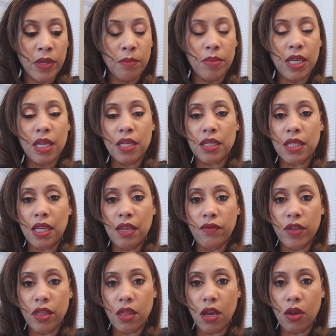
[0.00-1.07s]
because
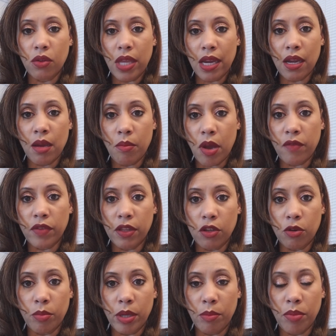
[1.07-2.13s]
even though they come off a
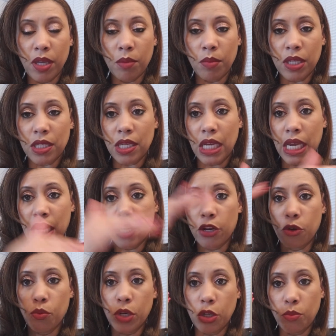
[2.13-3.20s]
little bit pigmented
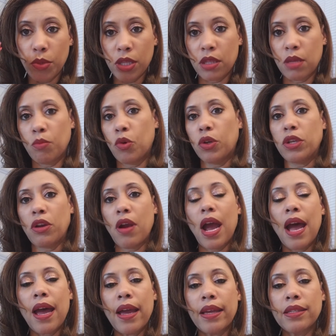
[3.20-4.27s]
here, when you put them on your
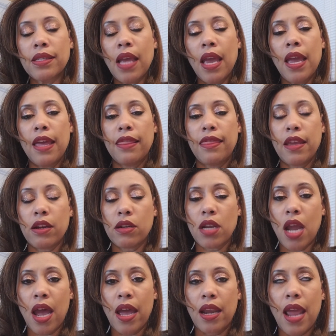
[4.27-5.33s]
eyes, they're
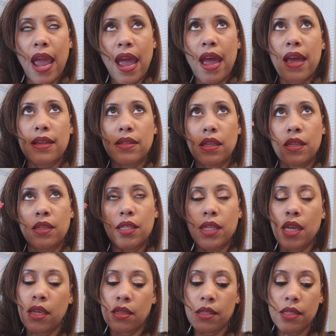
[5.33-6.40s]
not as
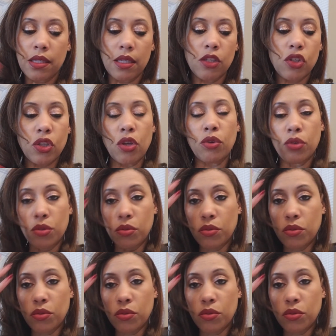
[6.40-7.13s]
intense. So you